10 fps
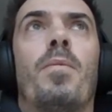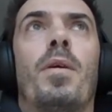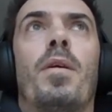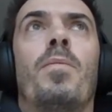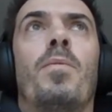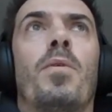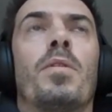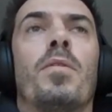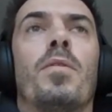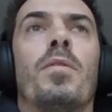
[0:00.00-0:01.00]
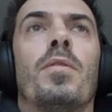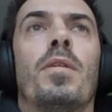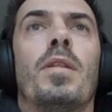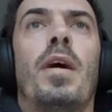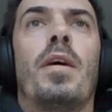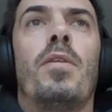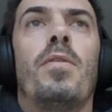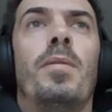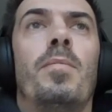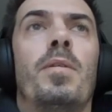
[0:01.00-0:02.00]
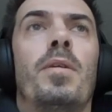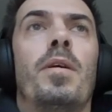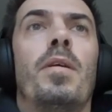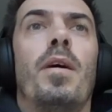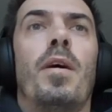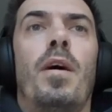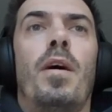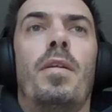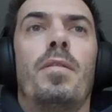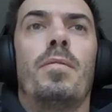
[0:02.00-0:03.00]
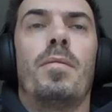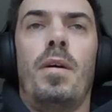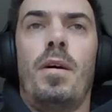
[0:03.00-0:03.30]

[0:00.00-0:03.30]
I worked on the tau calorimeter and